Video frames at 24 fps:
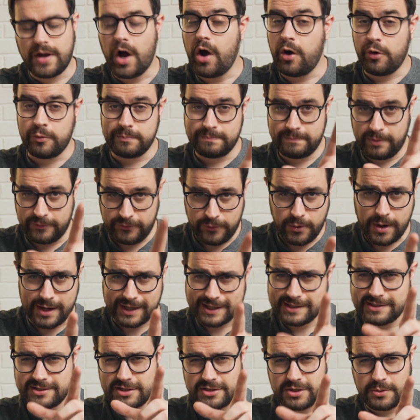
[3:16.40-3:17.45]
Oh, before I
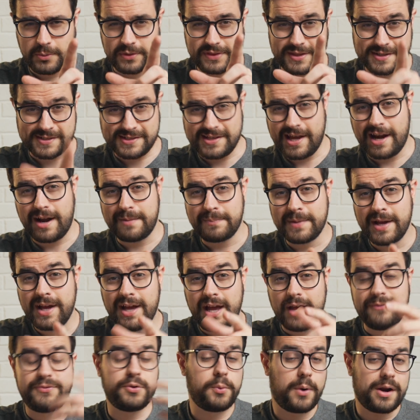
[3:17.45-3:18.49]
continue with the setup,
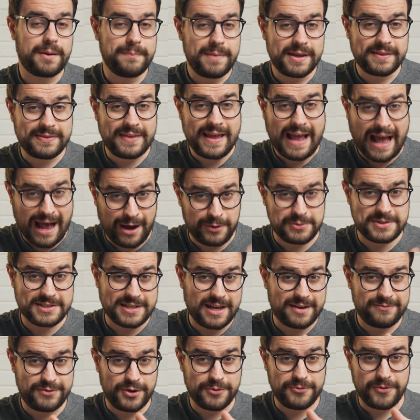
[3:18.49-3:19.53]
if you want to make the
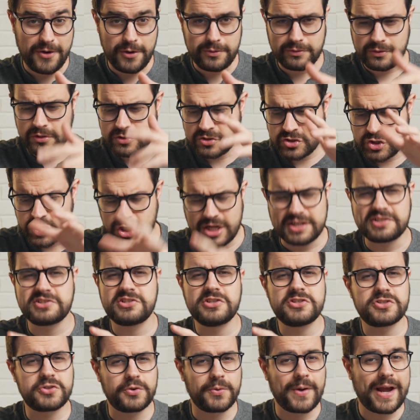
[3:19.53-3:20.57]
outside of your phone look just
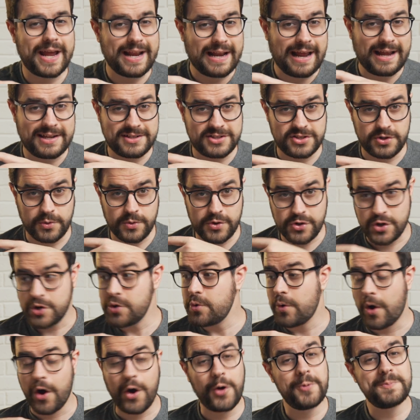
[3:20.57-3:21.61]
as great as your
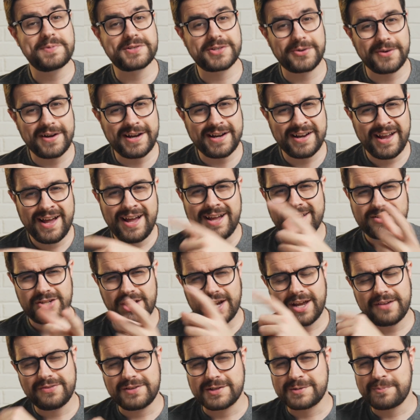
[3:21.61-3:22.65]
new home screen,
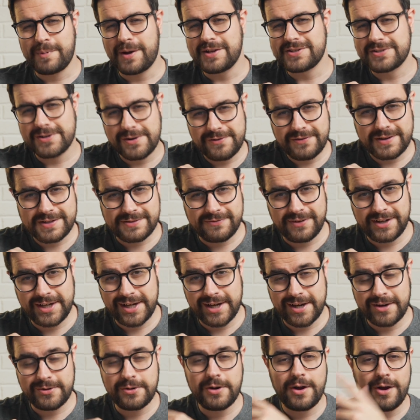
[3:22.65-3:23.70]
check out the sponsor of this
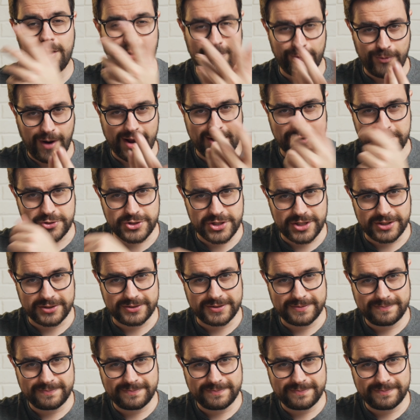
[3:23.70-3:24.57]
video, Rhino Shield.